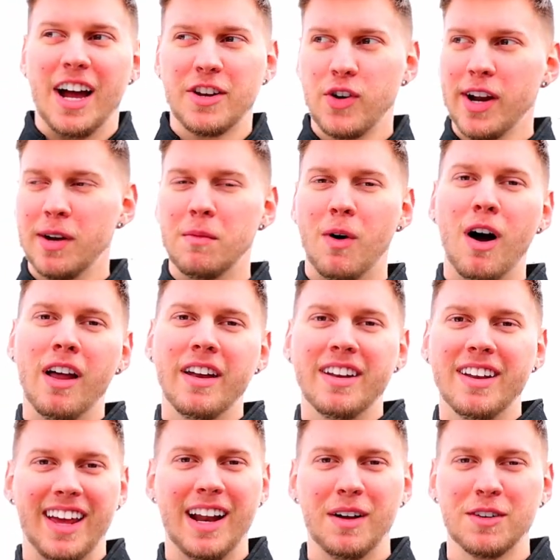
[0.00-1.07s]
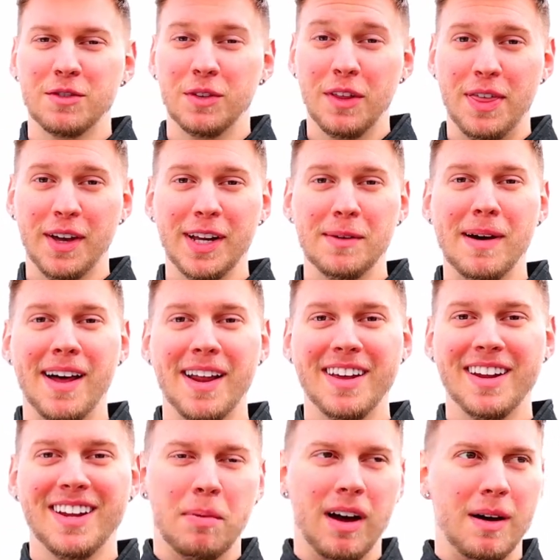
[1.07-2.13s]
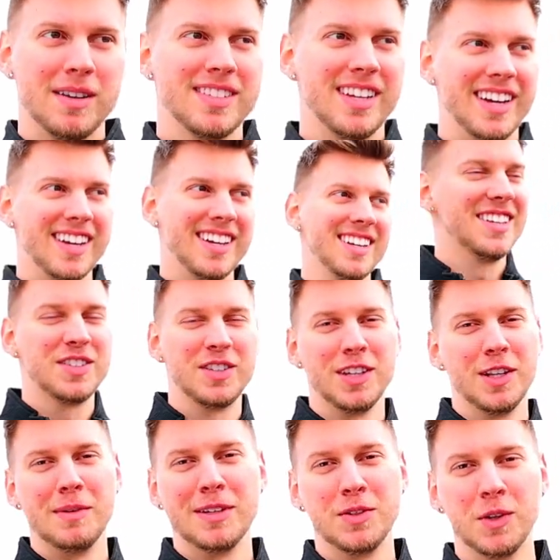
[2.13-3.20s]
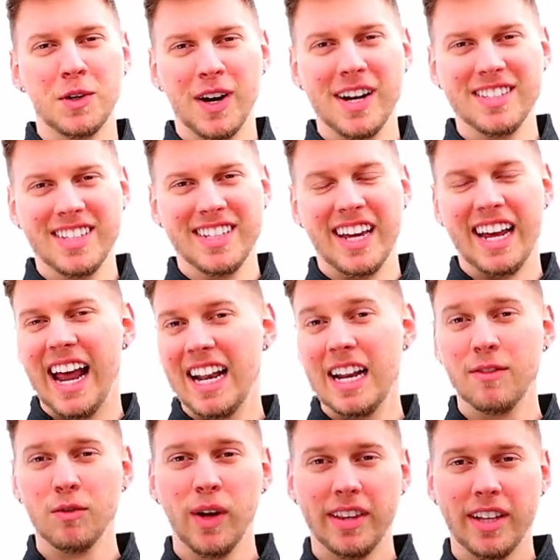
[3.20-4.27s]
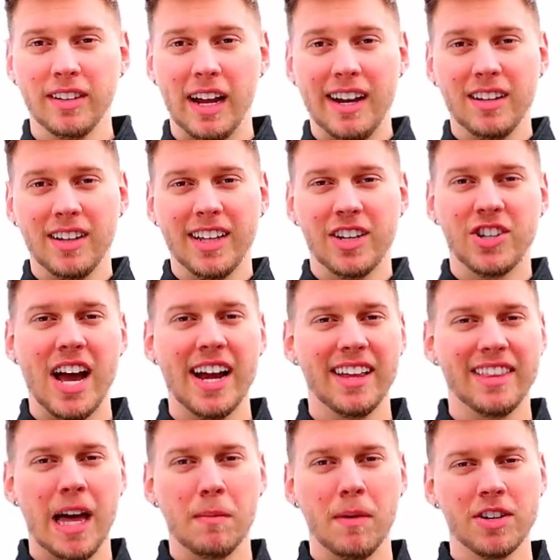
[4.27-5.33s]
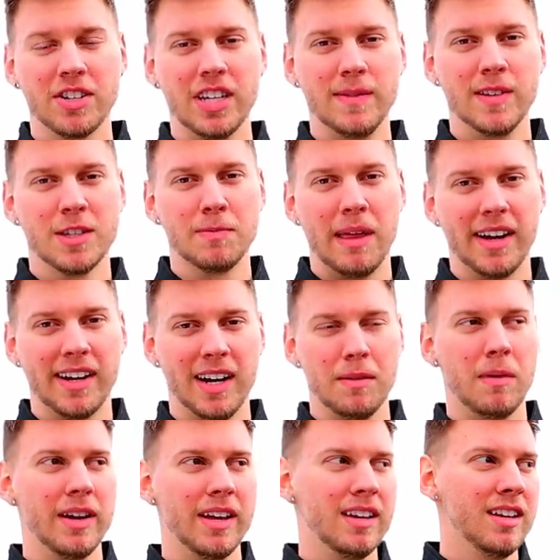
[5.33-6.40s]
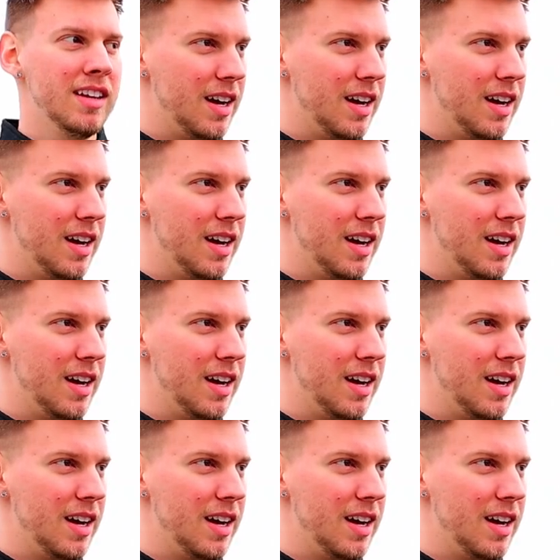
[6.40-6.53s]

I tried them on and I was really thinking about it, but I was like, that's a little bit too crazy. And I didn't even like the I didn't like the jacket that much to even spend that kind of money.